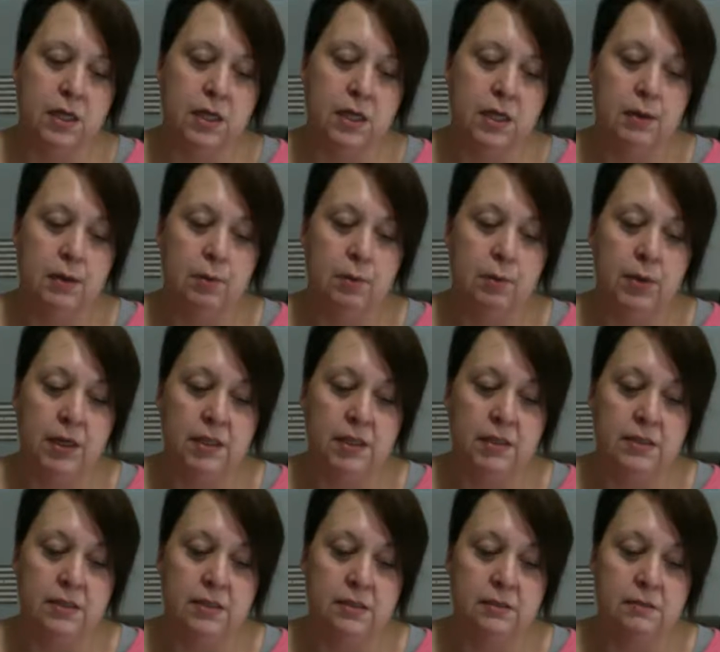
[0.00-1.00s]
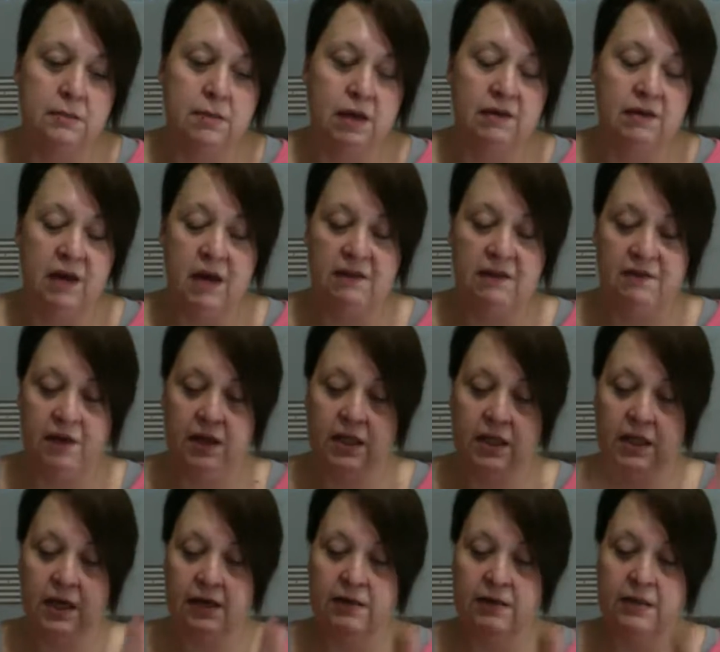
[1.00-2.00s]
but I finally
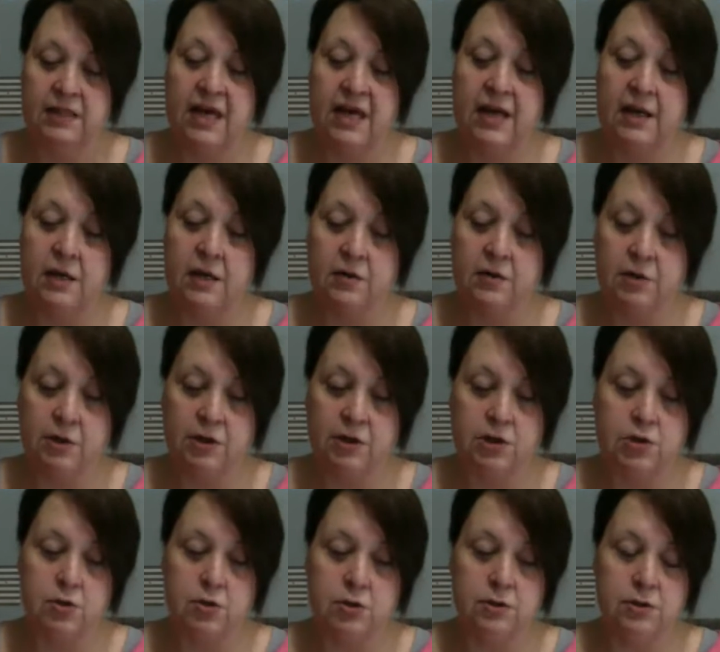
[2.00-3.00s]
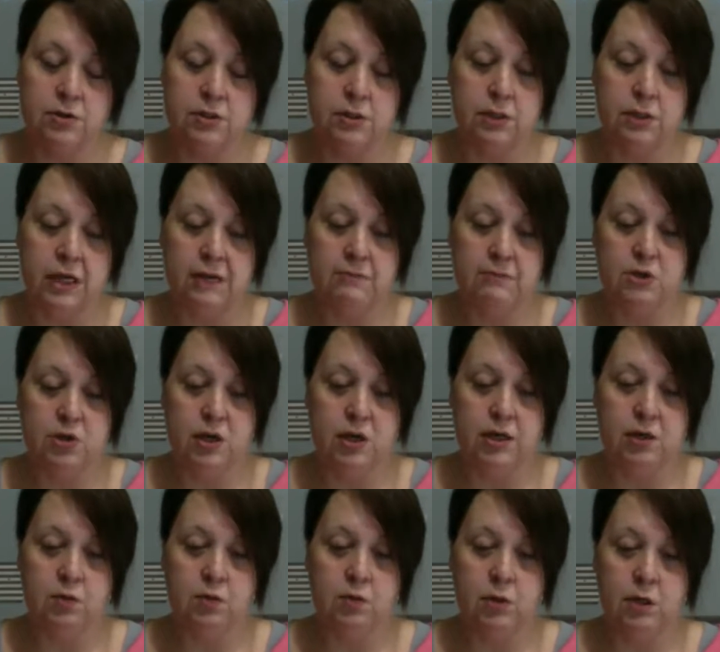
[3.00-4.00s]
got that under control. So now I'm trying to
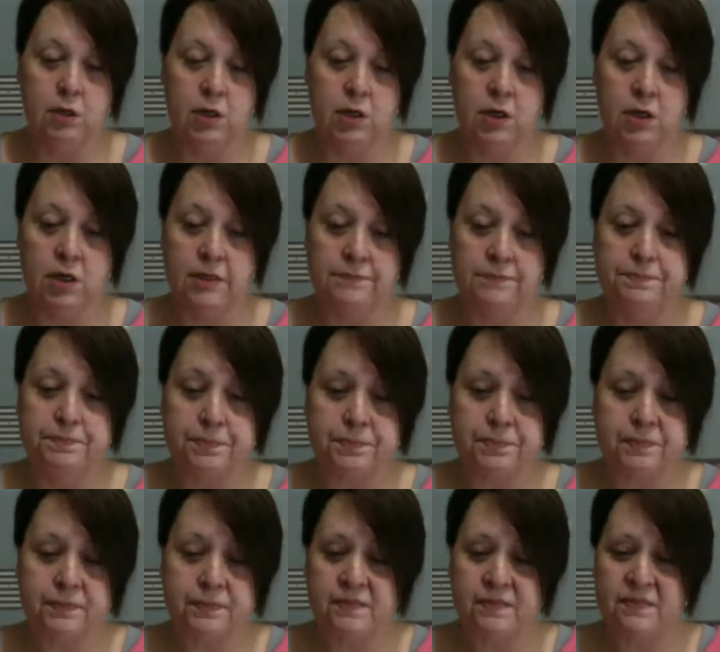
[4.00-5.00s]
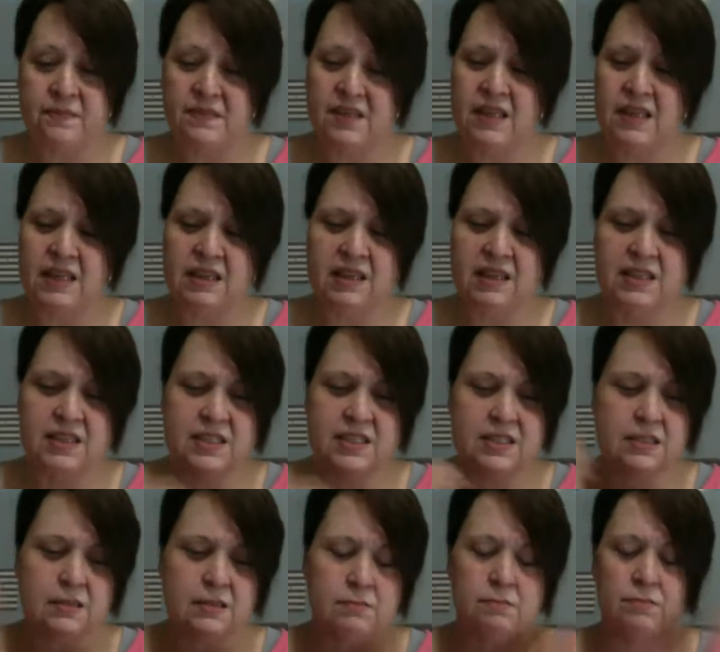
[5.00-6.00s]
work on
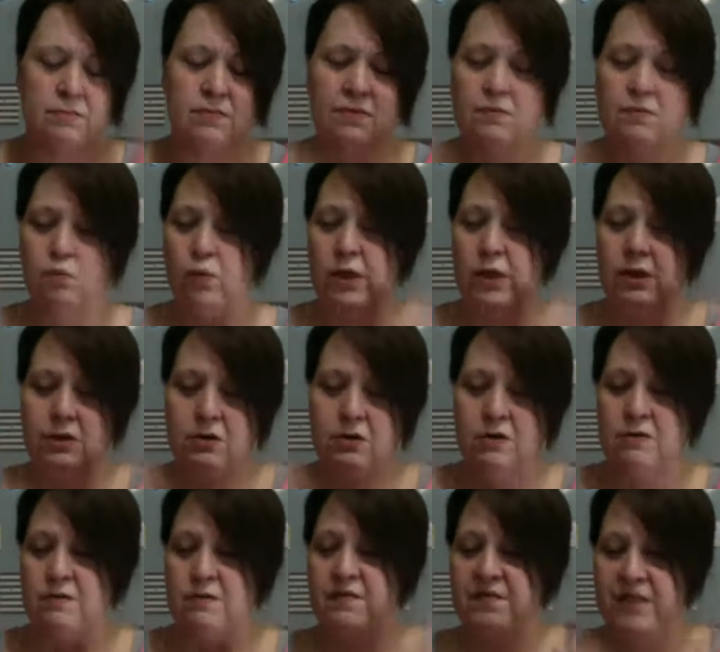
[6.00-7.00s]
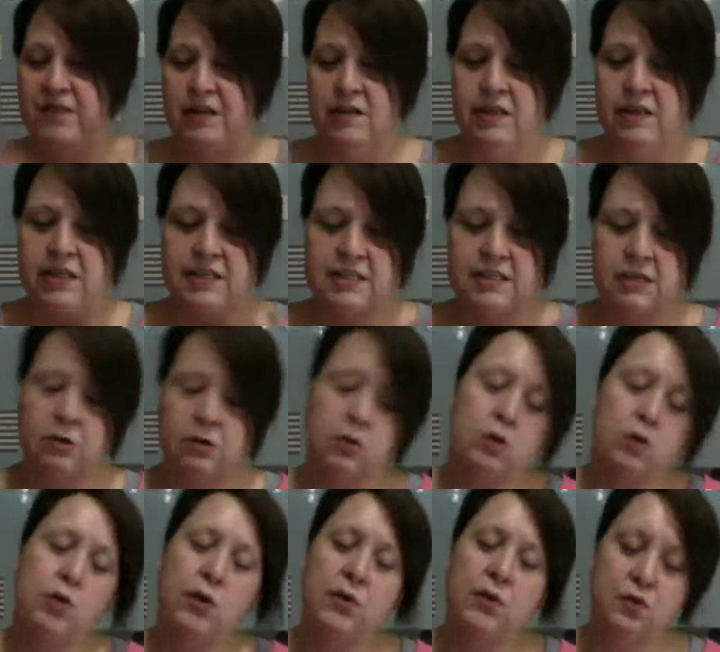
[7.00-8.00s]
this weird feelings that are
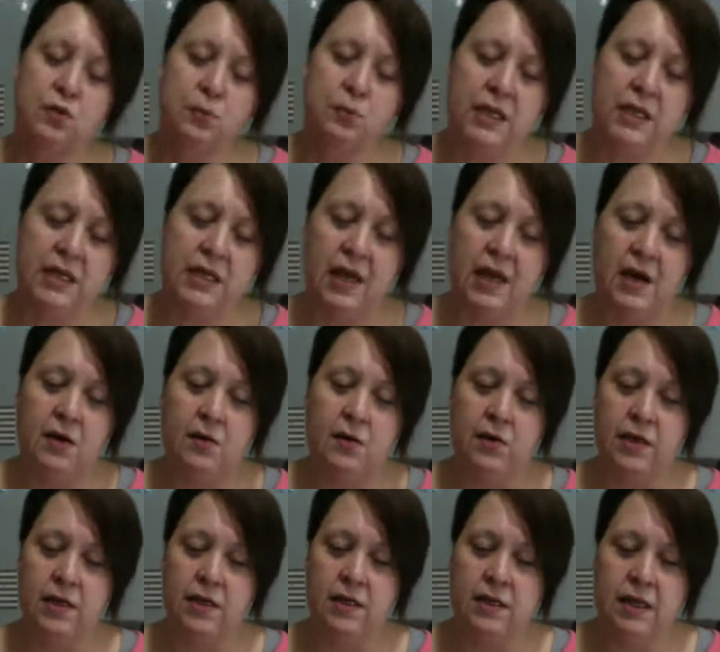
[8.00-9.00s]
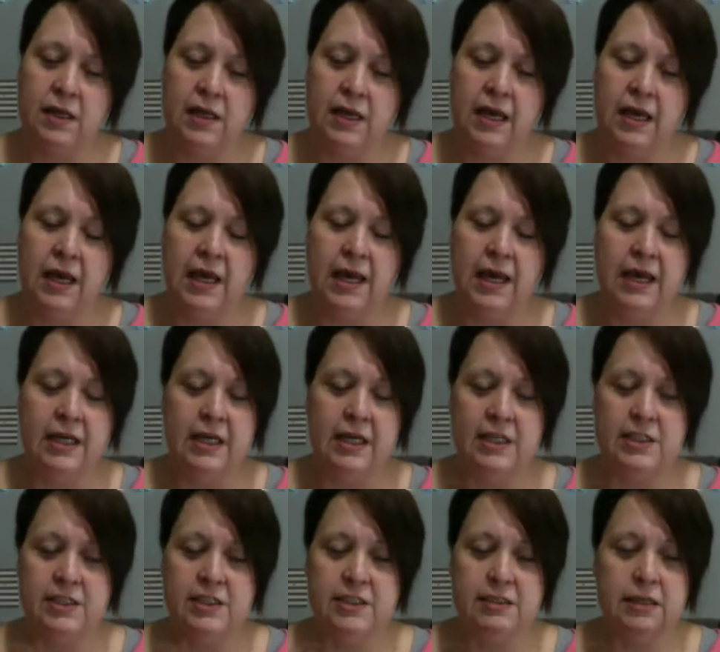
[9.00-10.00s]
going through me now. And I
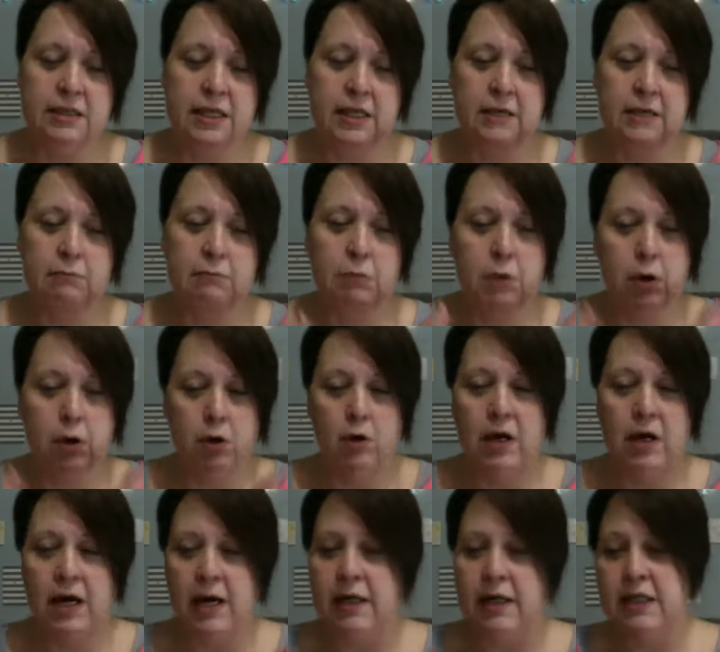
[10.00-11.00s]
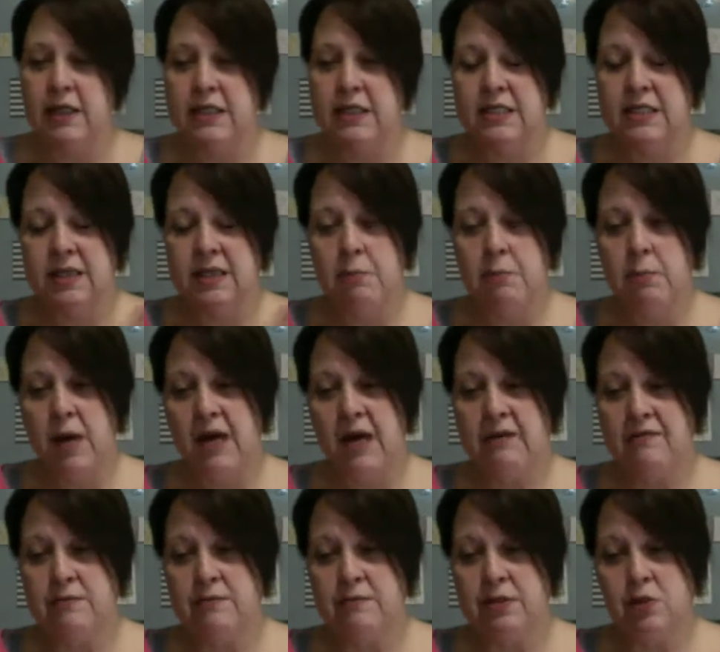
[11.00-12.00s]
just like, okay, I need to step back
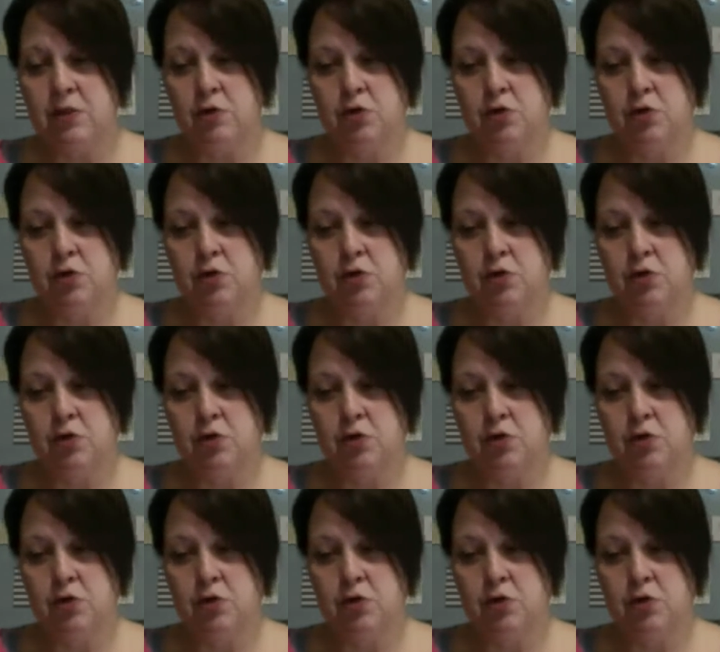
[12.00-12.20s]
from social